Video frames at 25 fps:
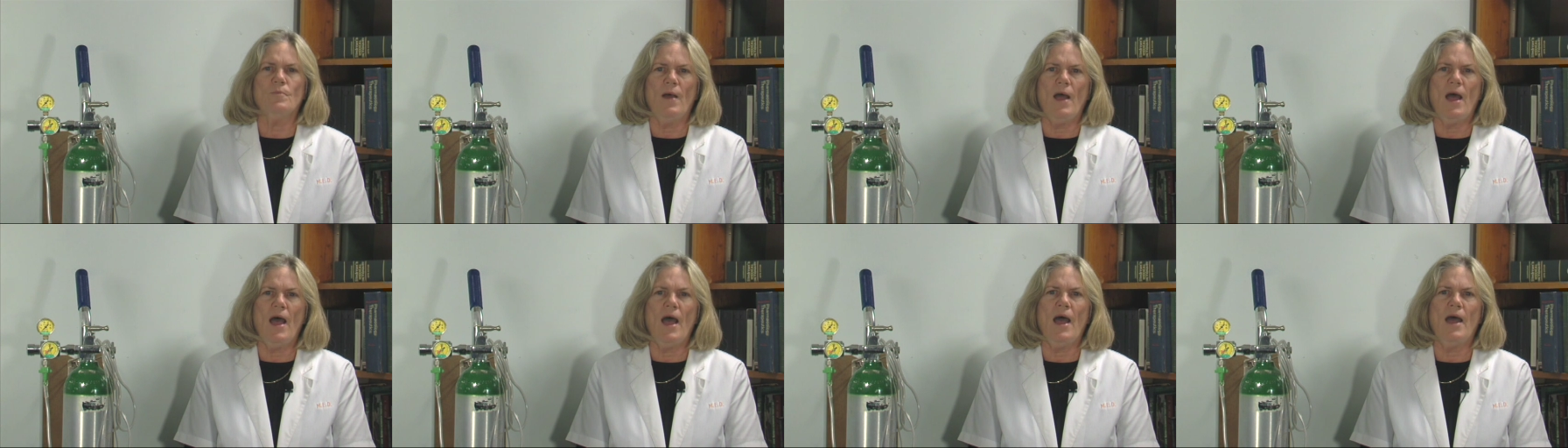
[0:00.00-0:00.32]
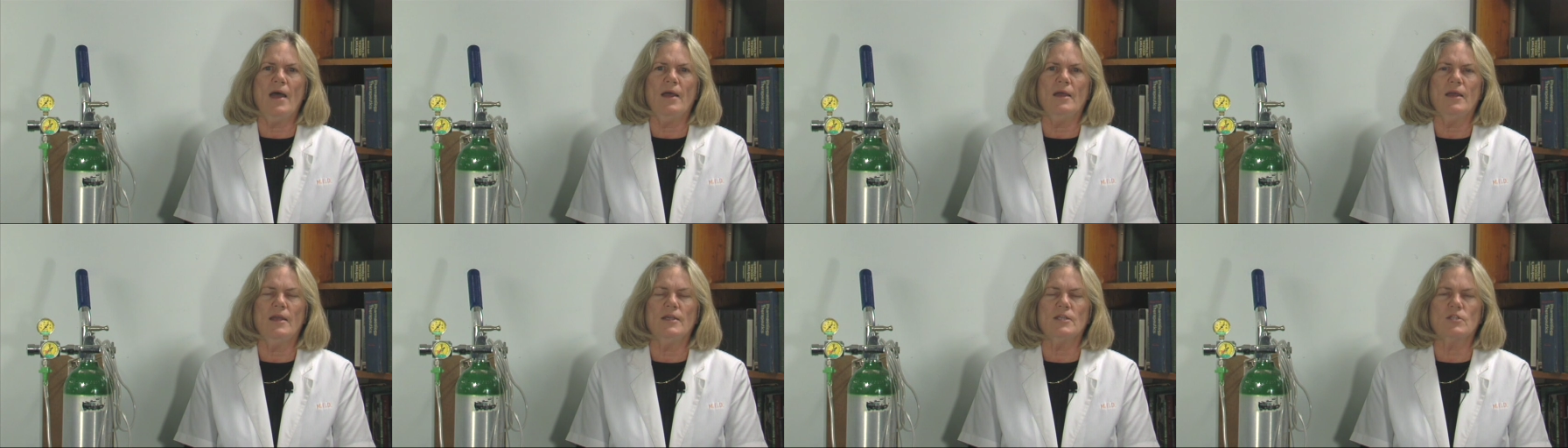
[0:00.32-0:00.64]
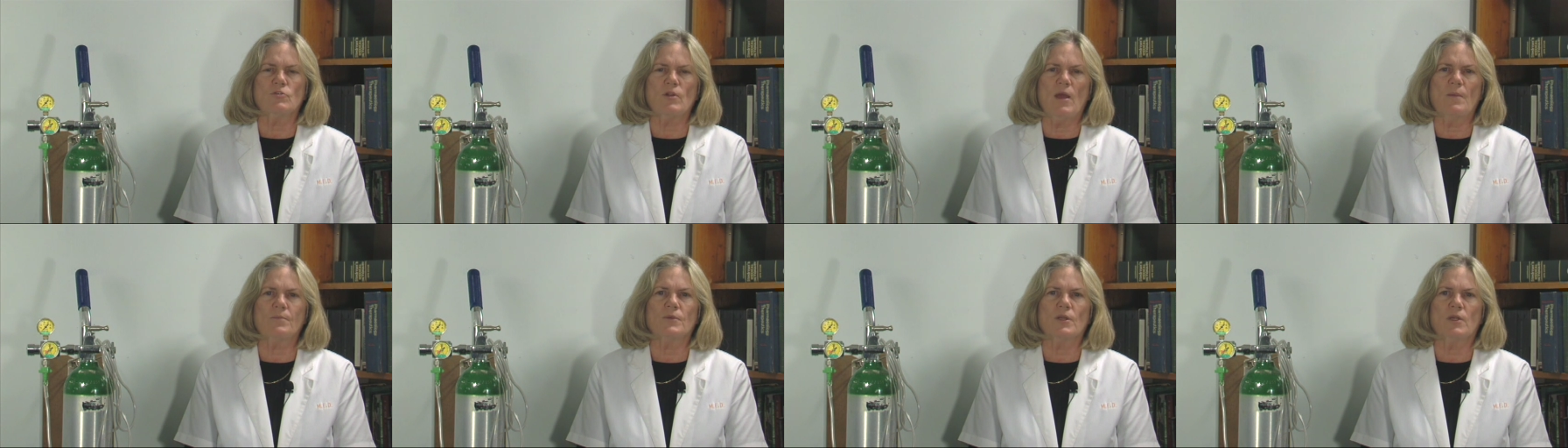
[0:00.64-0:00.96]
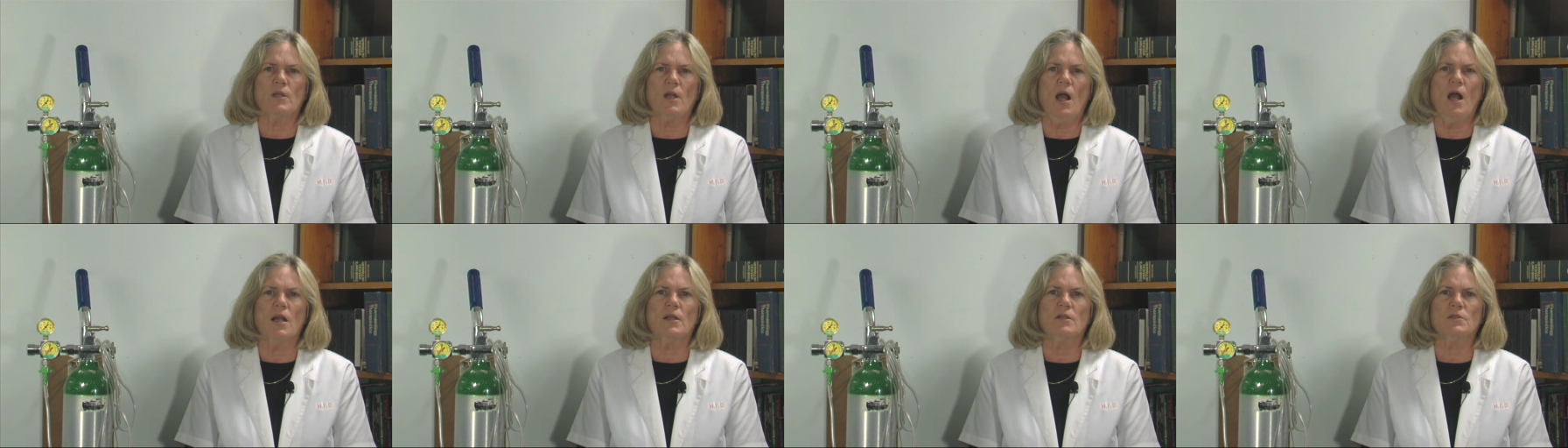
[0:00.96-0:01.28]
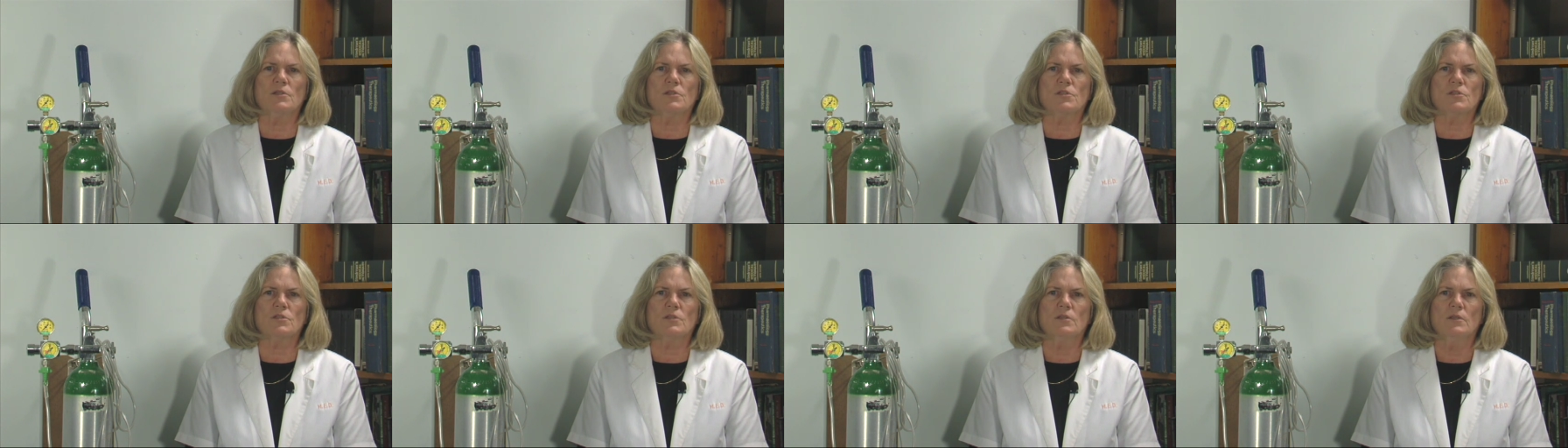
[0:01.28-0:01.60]
by a
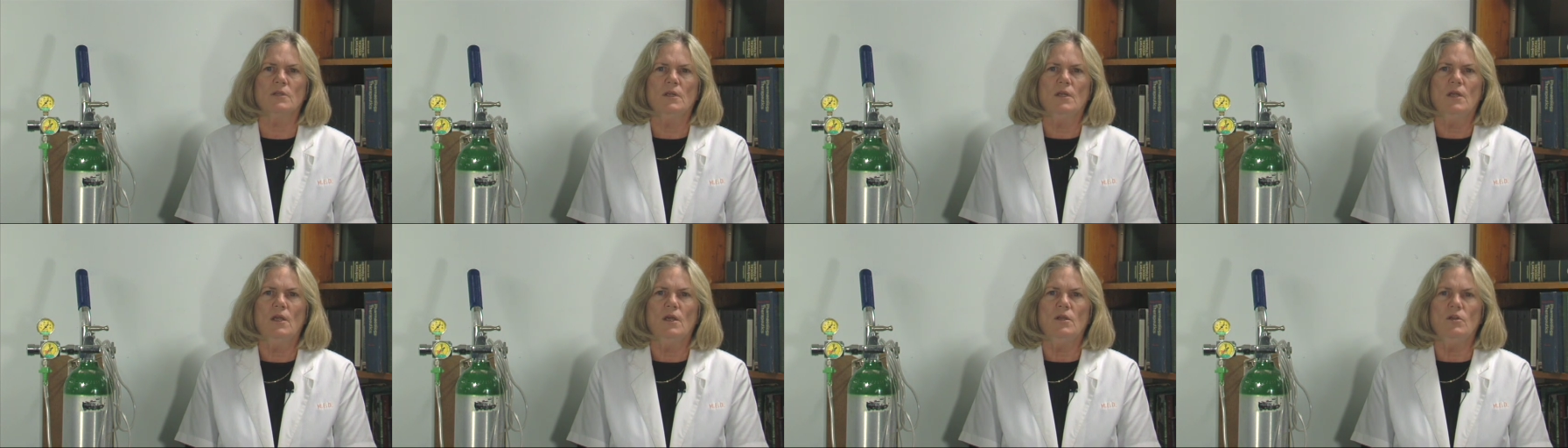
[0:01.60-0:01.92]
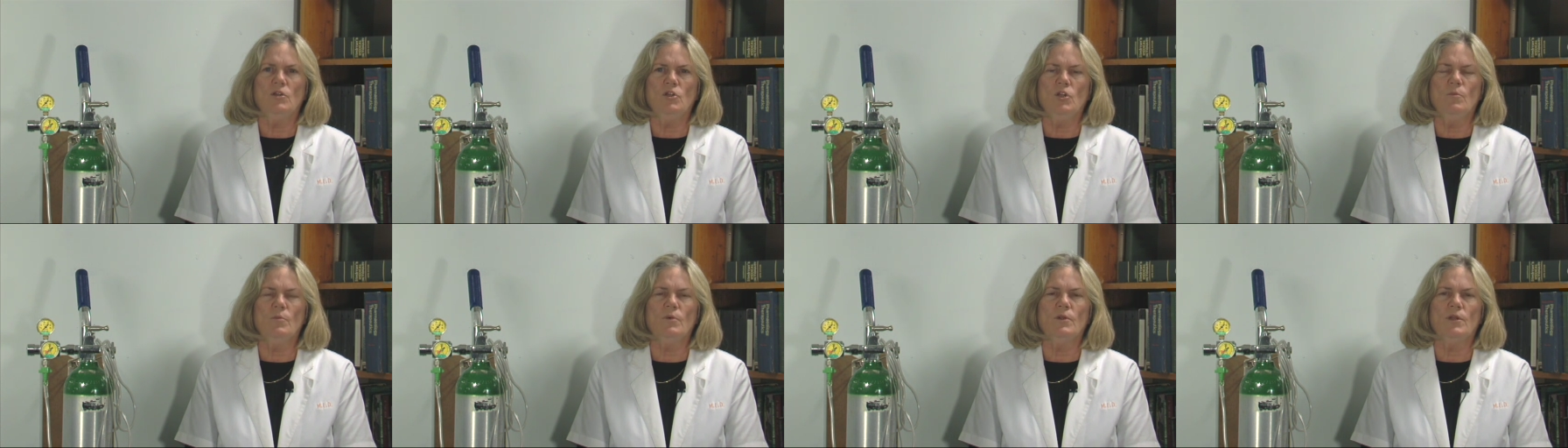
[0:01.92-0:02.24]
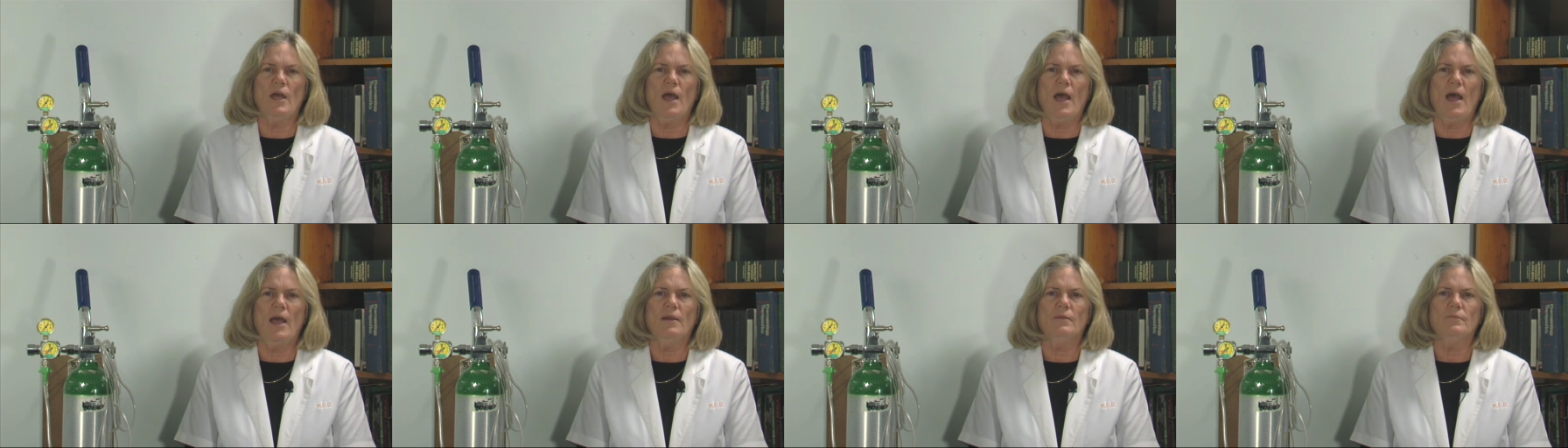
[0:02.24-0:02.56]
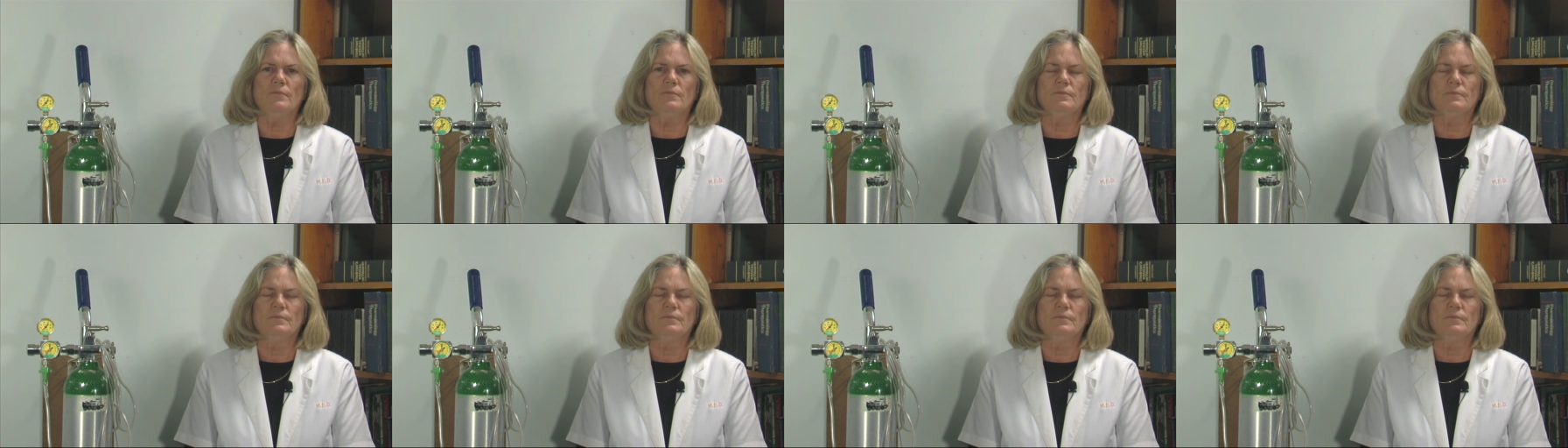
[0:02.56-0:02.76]
Streptococcus pneumoniae.